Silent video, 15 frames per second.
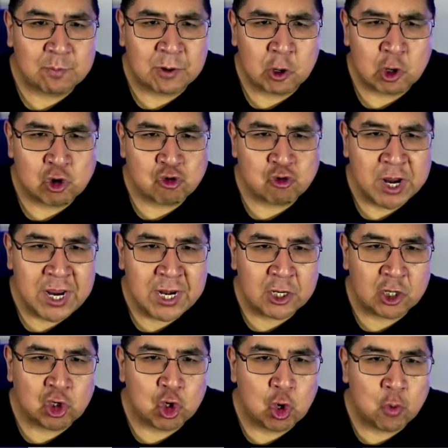portray
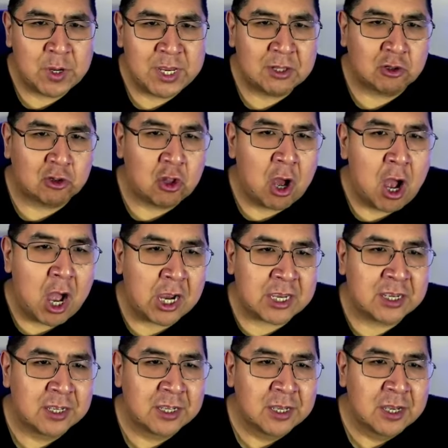Joey
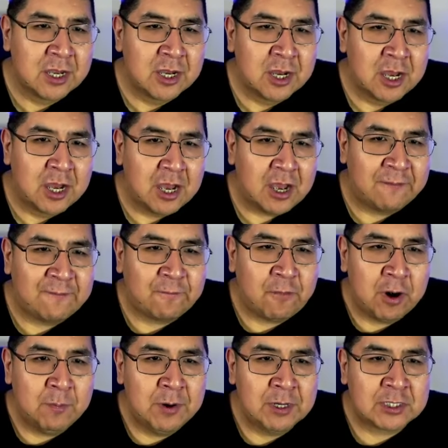Locke, a
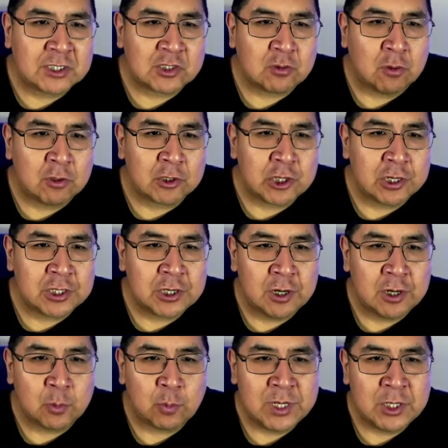former soldier
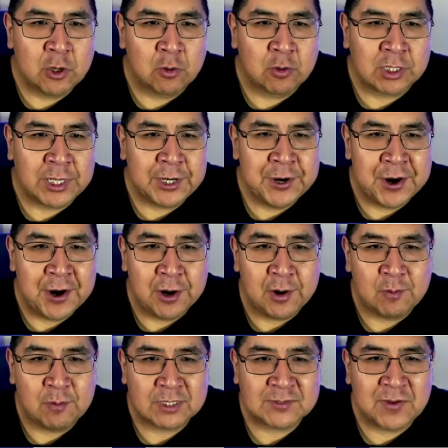turned window cleaner
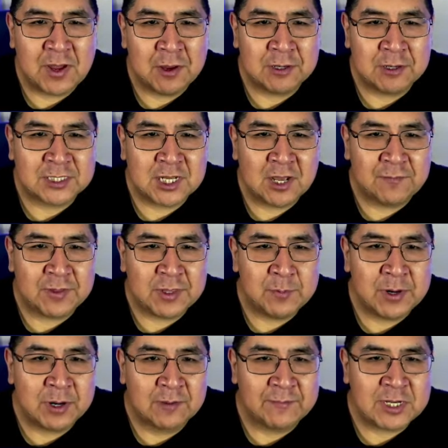who has found herself in the
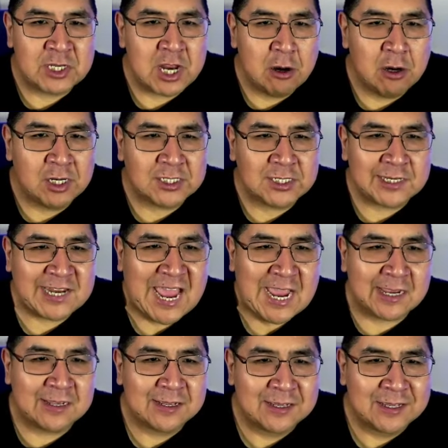middle of a terrorist
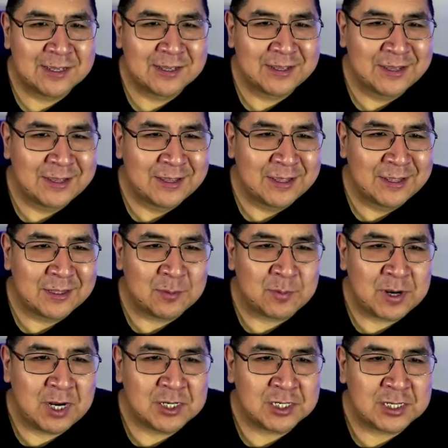attack. The
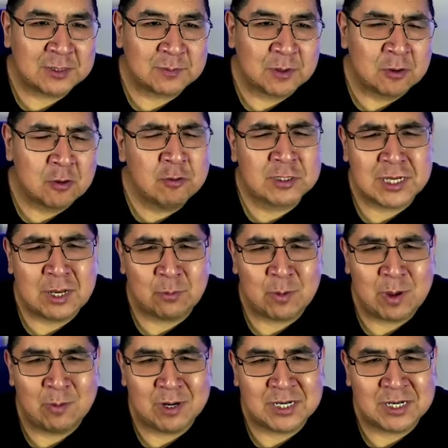project is, who said
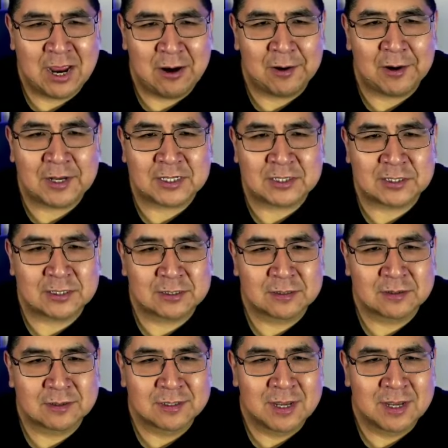we were terrorists?